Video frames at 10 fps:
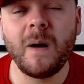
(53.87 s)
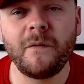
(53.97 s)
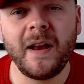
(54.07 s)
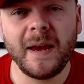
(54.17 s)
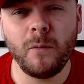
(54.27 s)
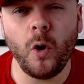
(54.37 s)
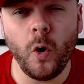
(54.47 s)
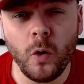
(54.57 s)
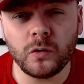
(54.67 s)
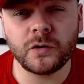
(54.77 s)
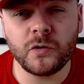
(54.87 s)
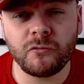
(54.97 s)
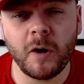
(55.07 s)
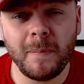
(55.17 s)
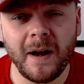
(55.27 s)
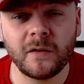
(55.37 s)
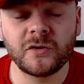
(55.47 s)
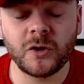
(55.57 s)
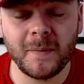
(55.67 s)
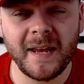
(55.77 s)
However, he will also drop back on
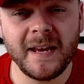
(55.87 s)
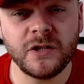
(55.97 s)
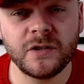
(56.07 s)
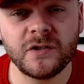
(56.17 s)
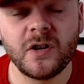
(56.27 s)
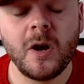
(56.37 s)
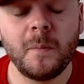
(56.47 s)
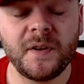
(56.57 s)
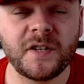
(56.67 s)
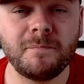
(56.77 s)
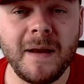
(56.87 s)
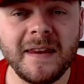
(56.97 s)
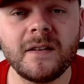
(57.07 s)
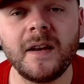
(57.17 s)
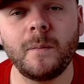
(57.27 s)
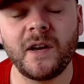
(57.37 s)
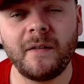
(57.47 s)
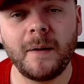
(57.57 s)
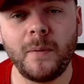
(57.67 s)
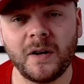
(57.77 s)
some occasions, but this is mainly when
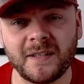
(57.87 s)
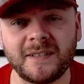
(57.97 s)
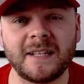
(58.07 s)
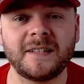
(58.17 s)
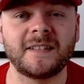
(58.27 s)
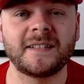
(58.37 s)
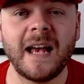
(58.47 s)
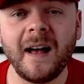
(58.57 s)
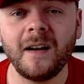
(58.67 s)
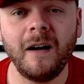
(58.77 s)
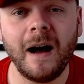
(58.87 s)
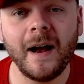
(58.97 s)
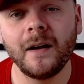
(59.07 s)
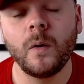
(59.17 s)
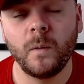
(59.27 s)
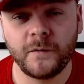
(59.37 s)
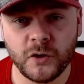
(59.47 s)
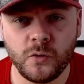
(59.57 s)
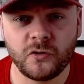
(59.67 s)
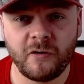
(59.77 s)
Graham Potter sets his attacking line with 2